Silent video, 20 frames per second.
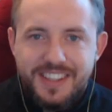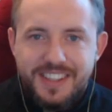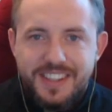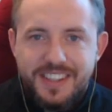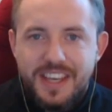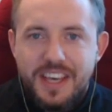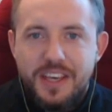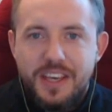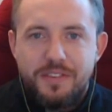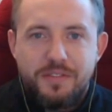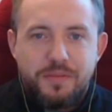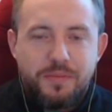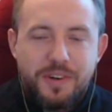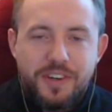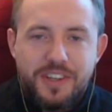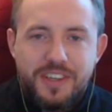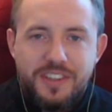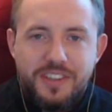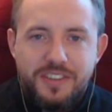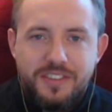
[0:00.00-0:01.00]
Hey
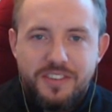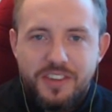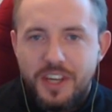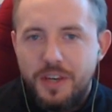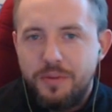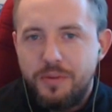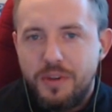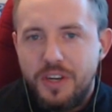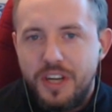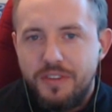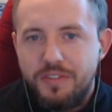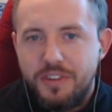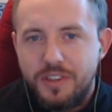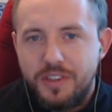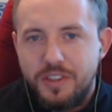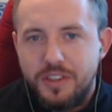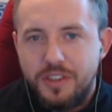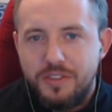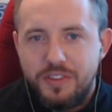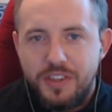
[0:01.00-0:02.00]
everybody, today I'm going to have a
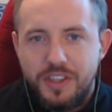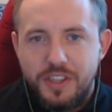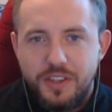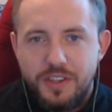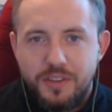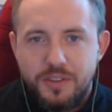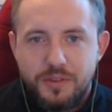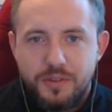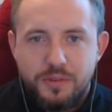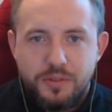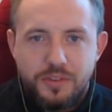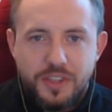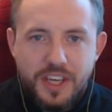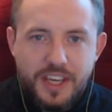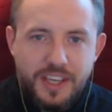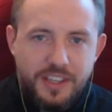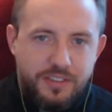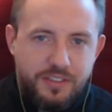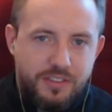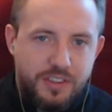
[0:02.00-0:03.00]
look at a video called
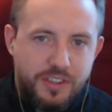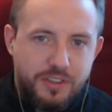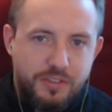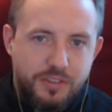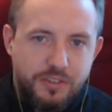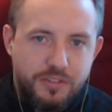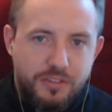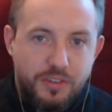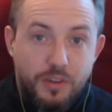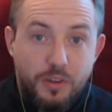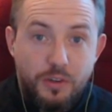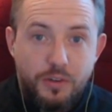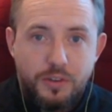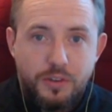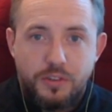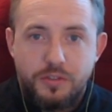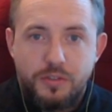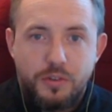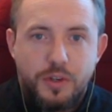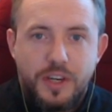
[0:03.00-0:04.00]
8 Secrets to
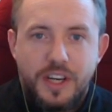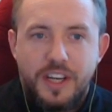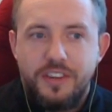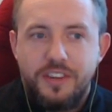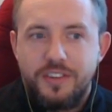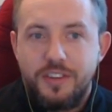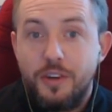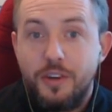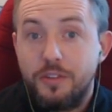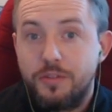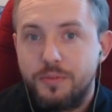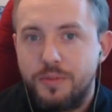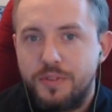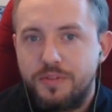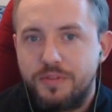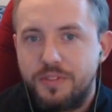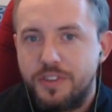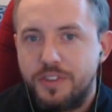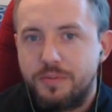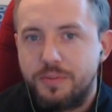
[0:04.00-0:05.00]
Longer Forehands in
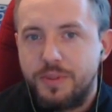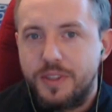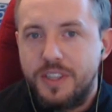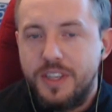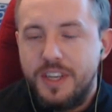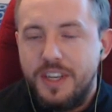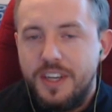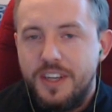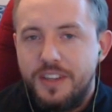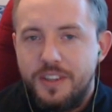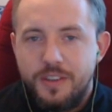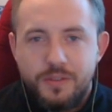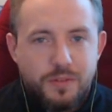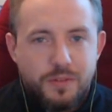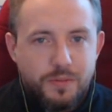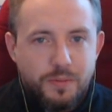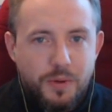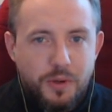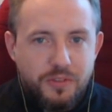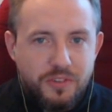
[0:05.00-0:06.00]
Ultimate Frisbee. This
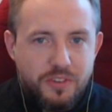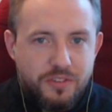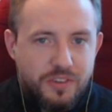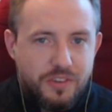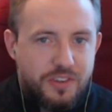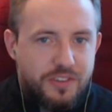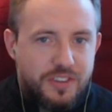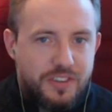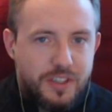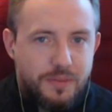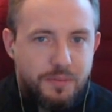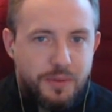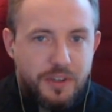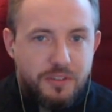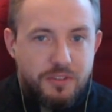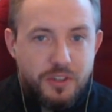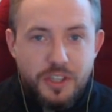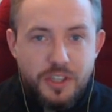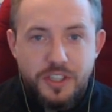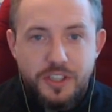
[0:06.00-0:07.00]
was posted recently by
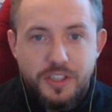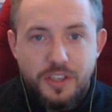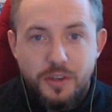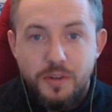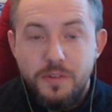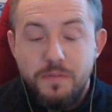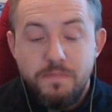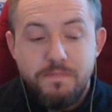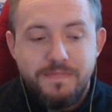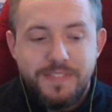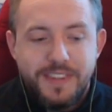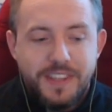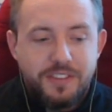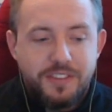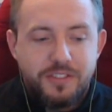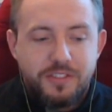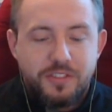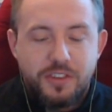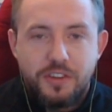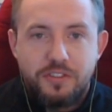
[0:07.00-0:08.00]
Ryan Lowe.
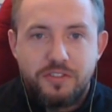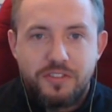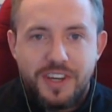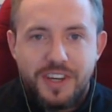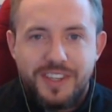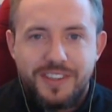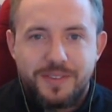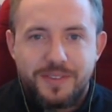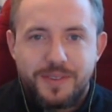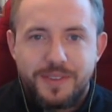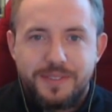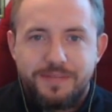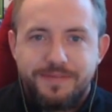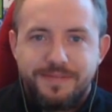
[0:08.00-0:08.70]
Let's just go straight into it.